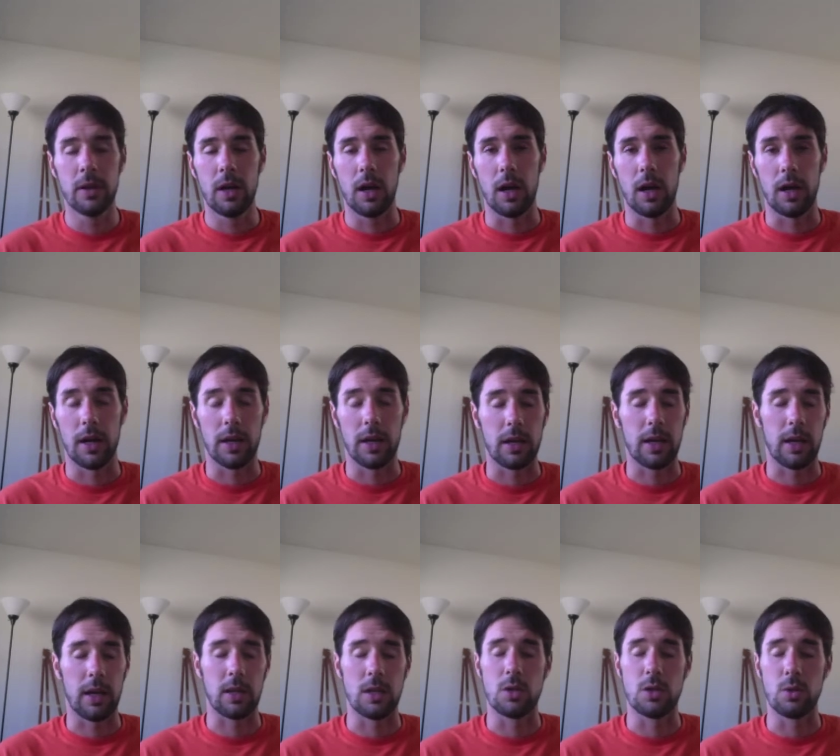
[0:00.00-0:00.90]
and a
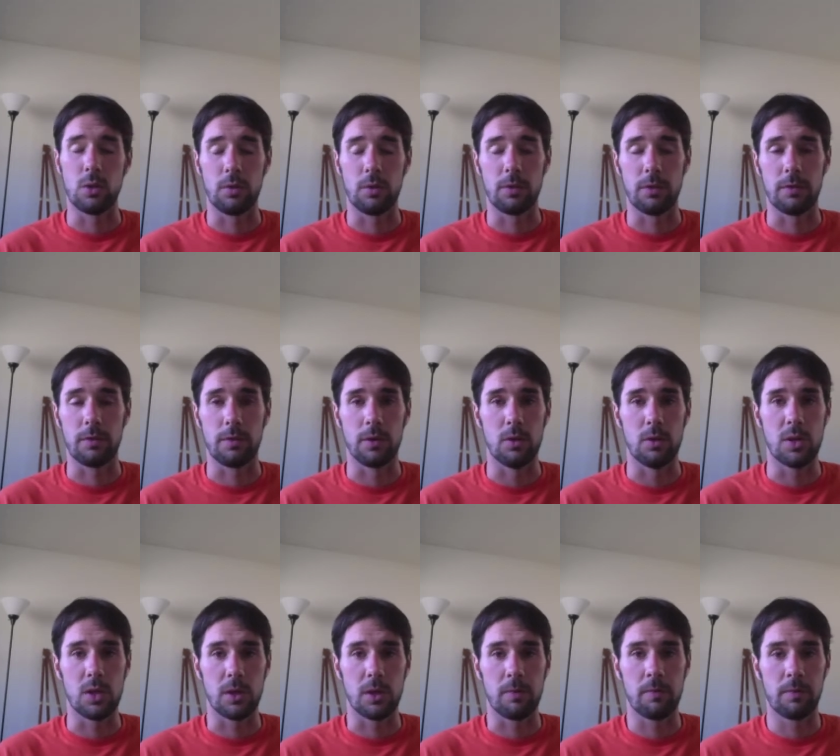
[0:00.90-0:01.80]
handy tool for the
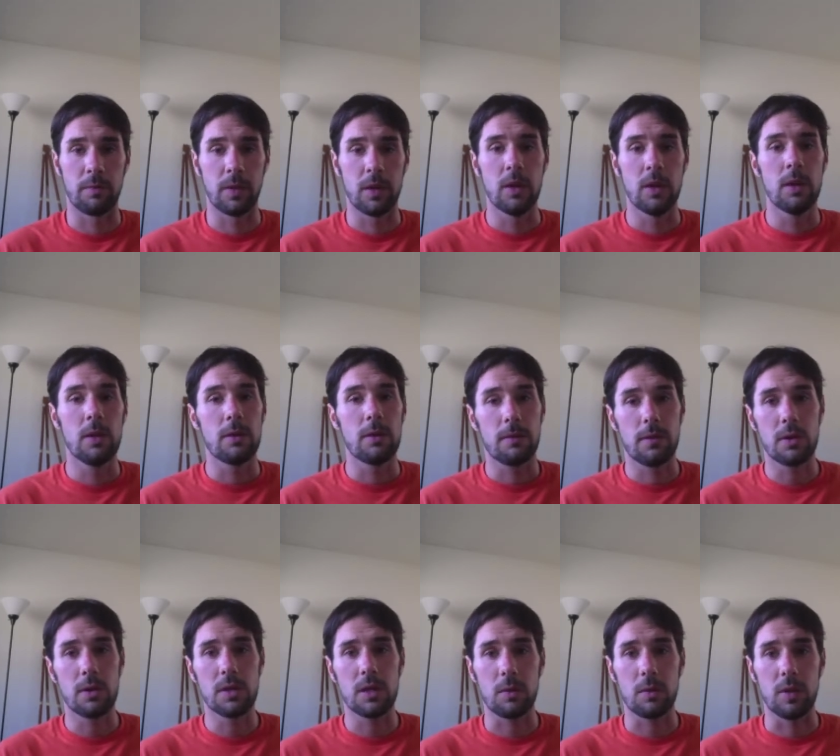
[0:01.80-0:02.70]
future. The
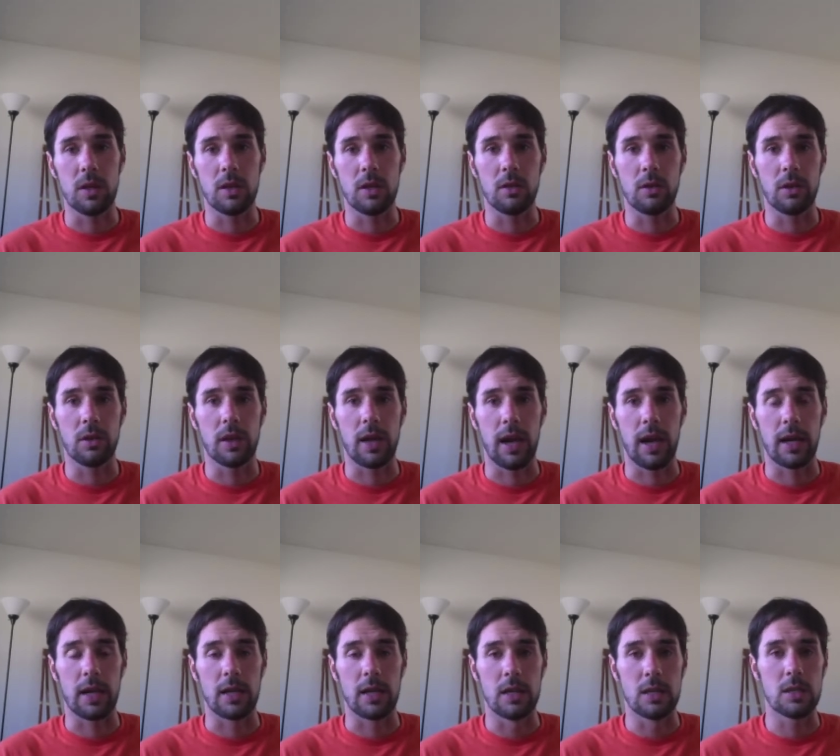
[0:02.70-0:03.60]
first thing we need to look
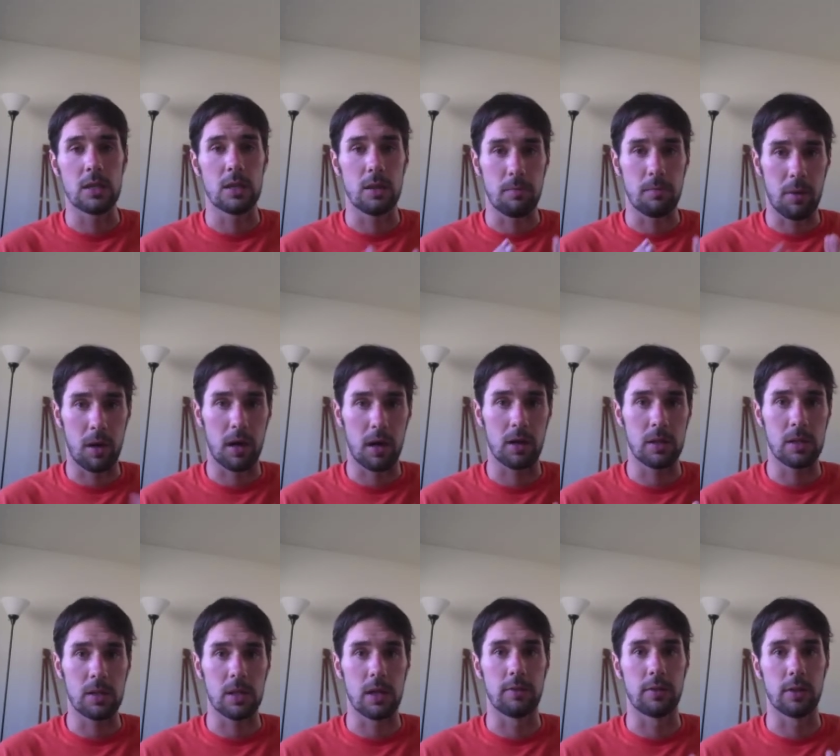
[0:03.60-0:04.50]
at is the
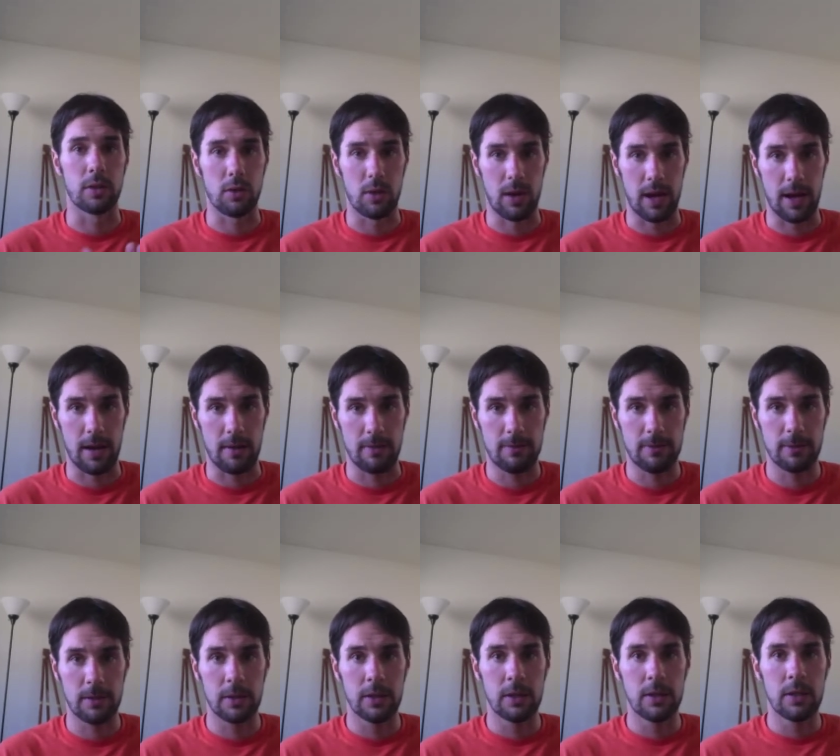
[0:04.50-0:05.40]
parts of a graph.
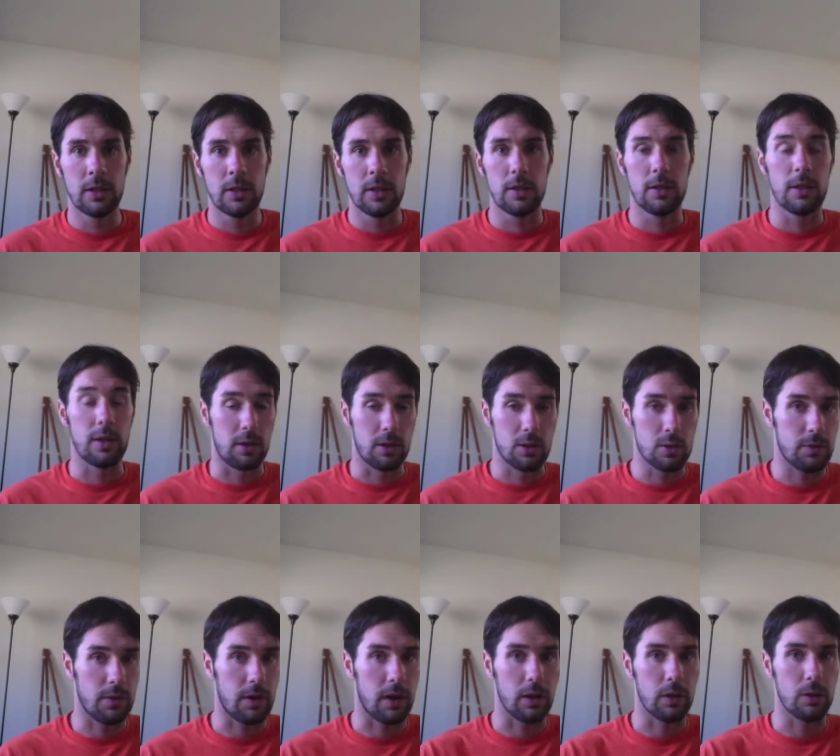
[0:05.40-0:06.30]
They're as
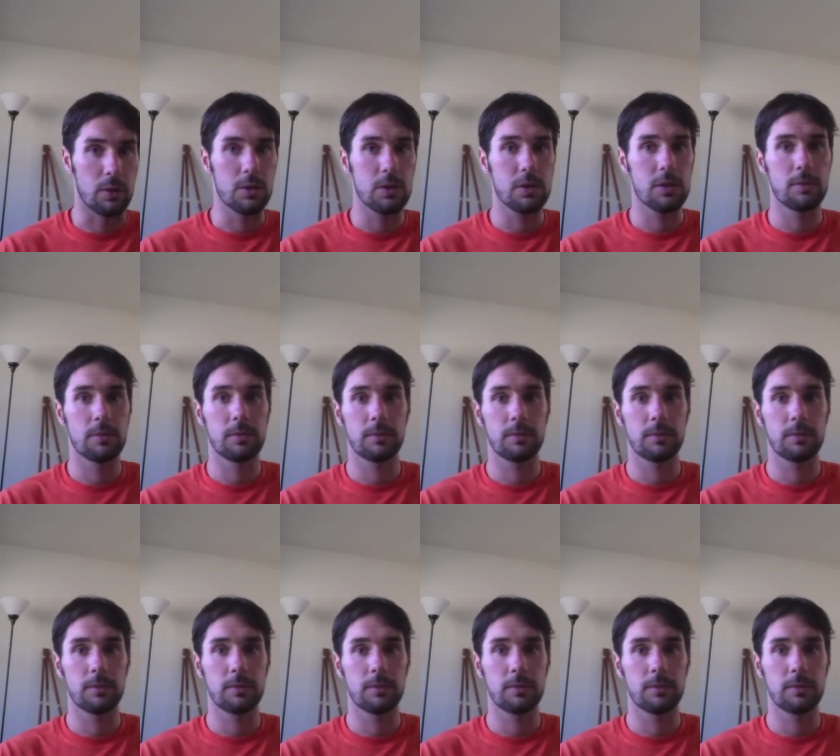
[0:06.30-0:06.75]
follows.